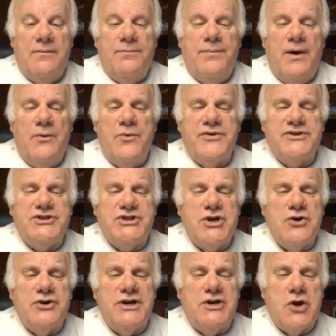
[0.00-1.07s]
but with
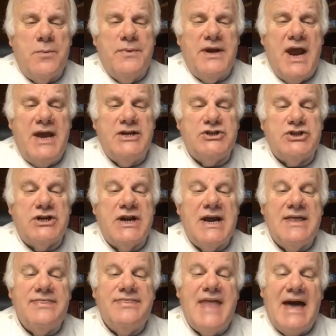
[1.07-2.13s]
sheer determination
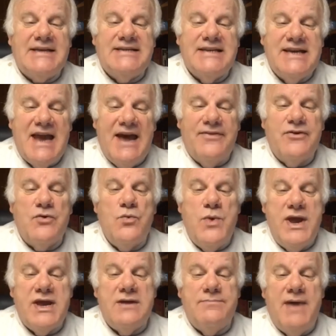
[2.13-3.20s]
that together
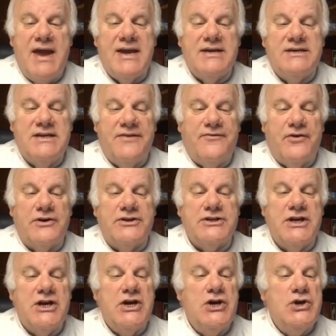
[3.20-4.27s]
we can make a difference